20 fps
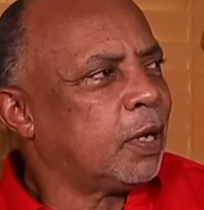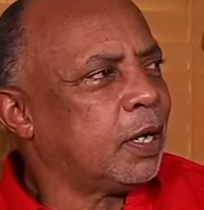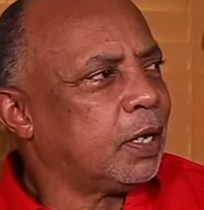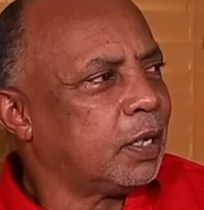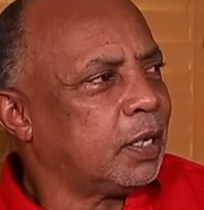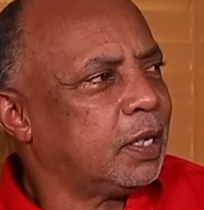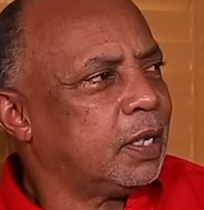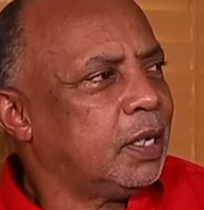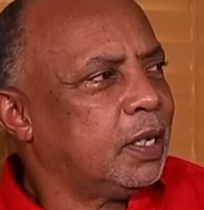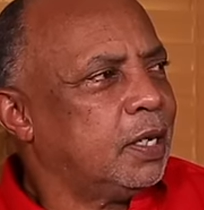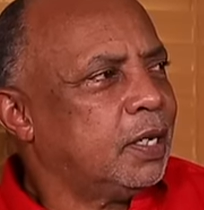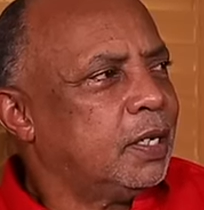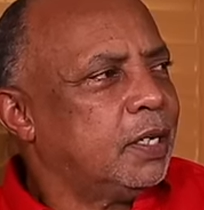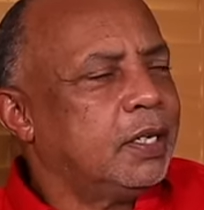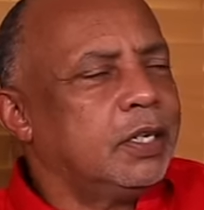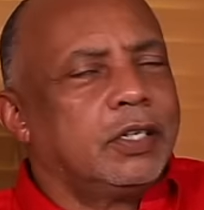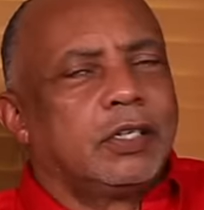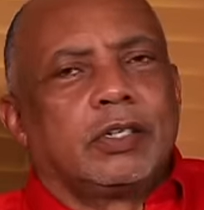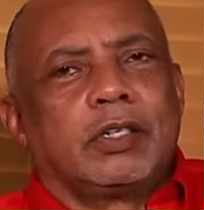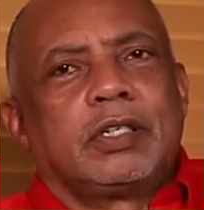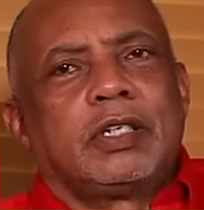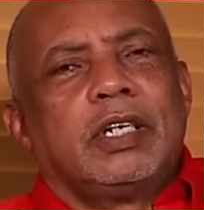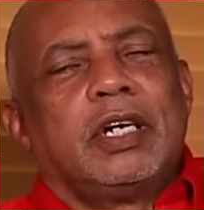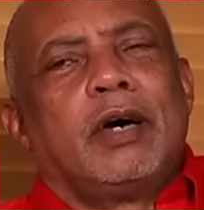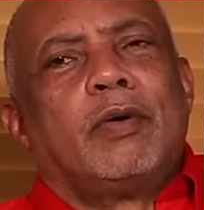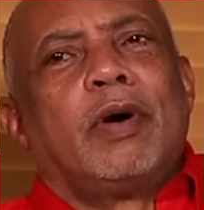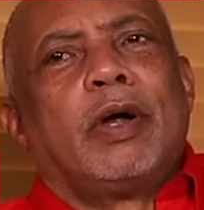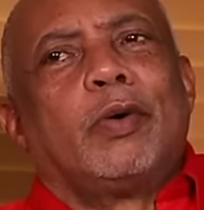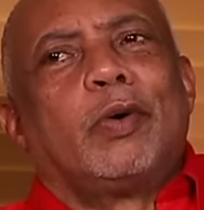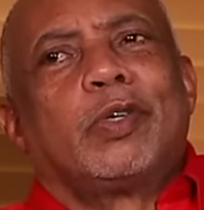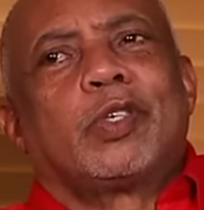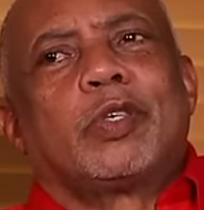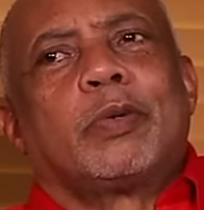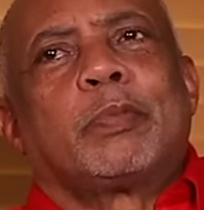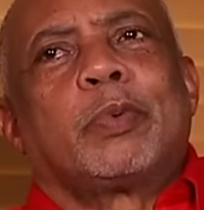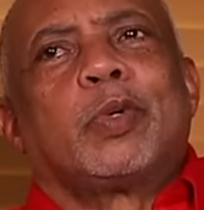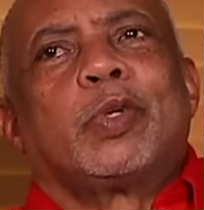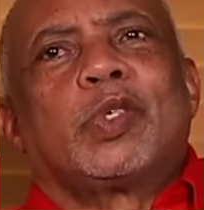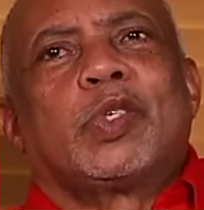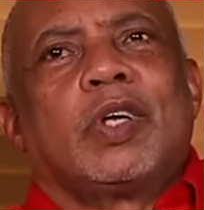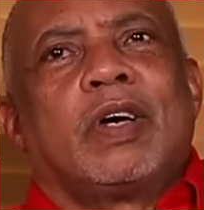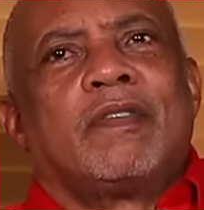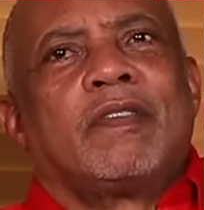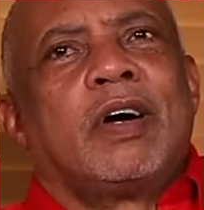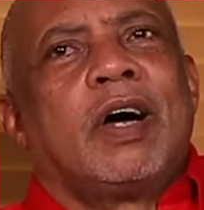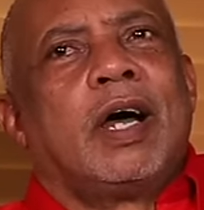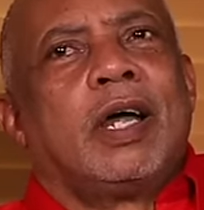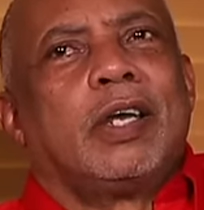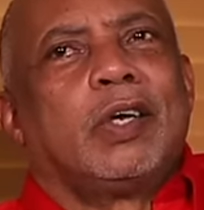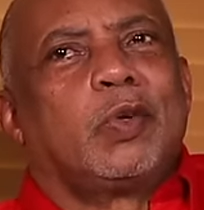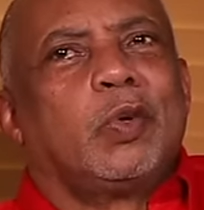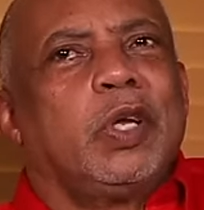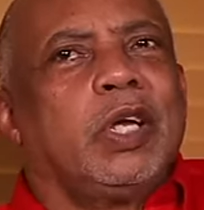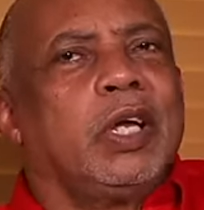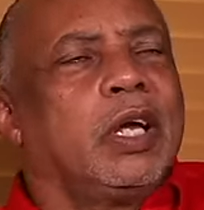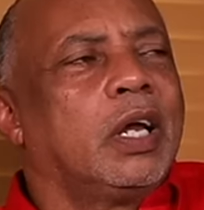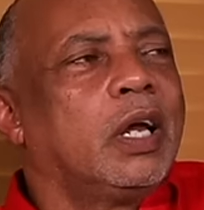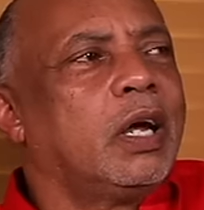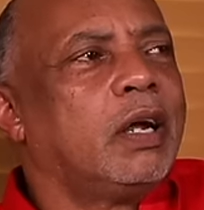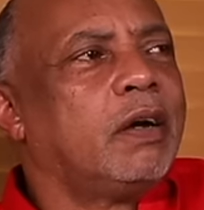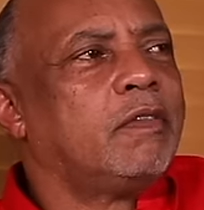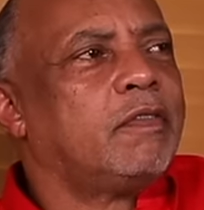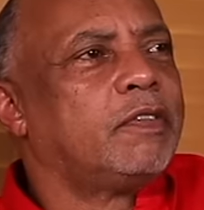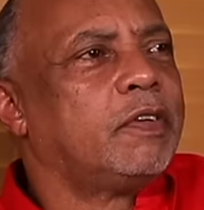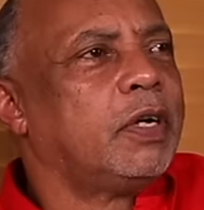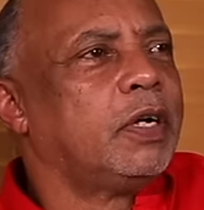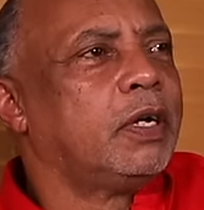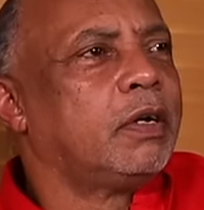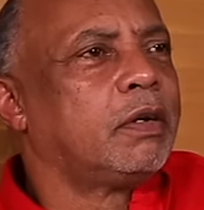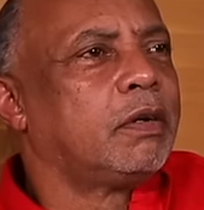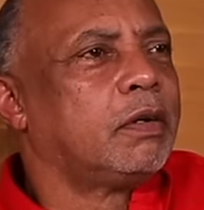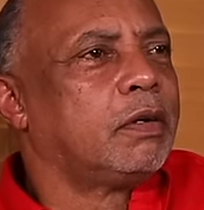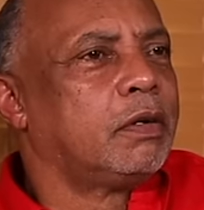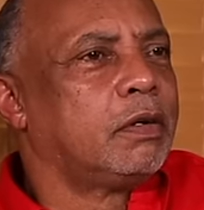man. So Tinawan was supposed to have gone to England for